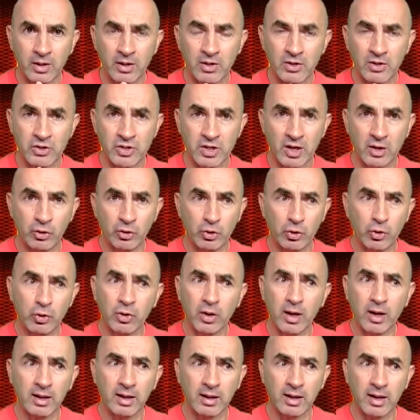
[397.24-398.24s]
So you
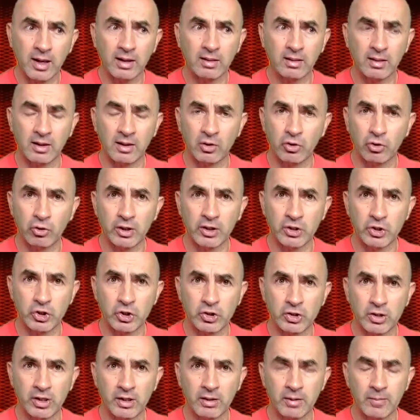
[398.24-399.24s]
can get a
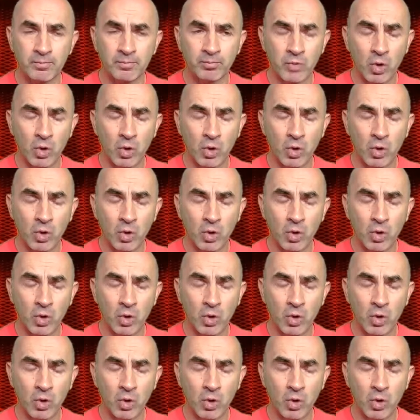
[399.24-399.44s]
Christian